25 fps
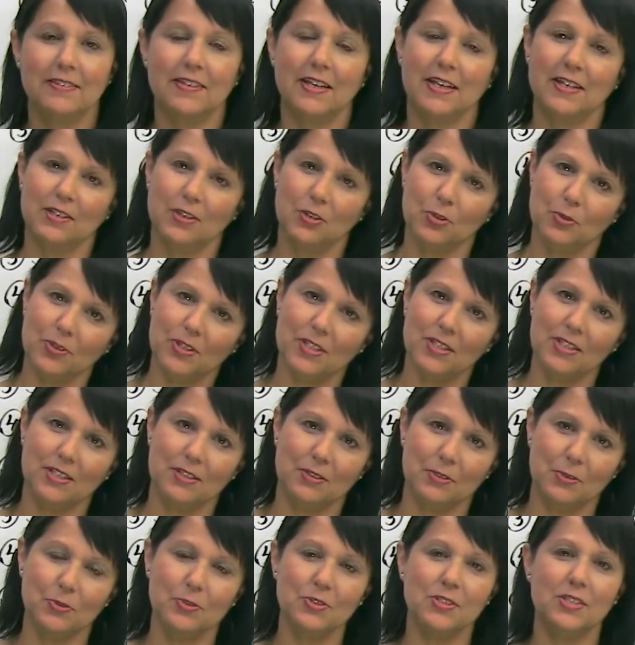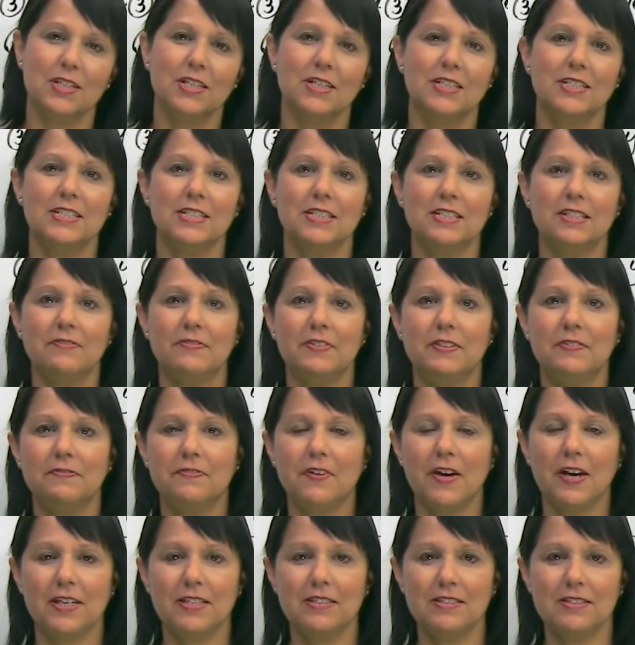that you can use to give
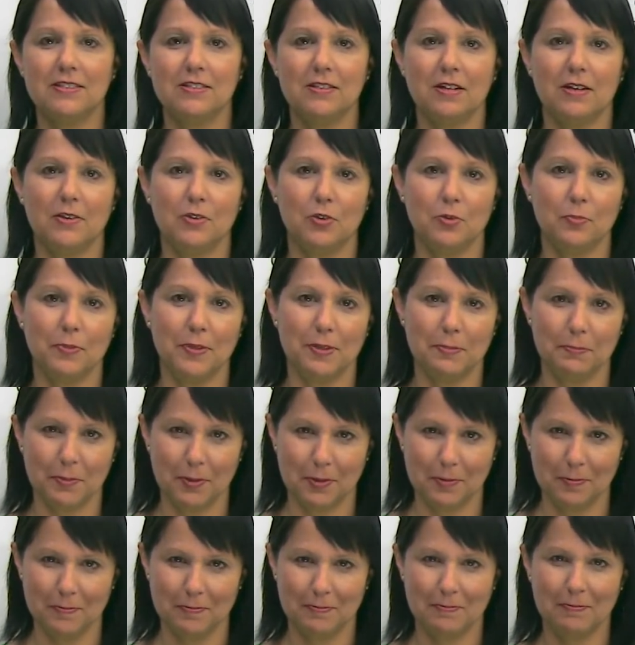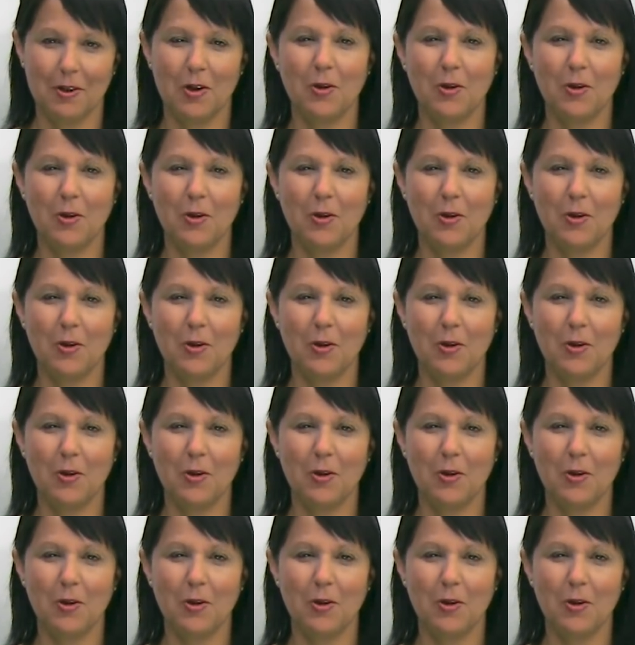advice to other people.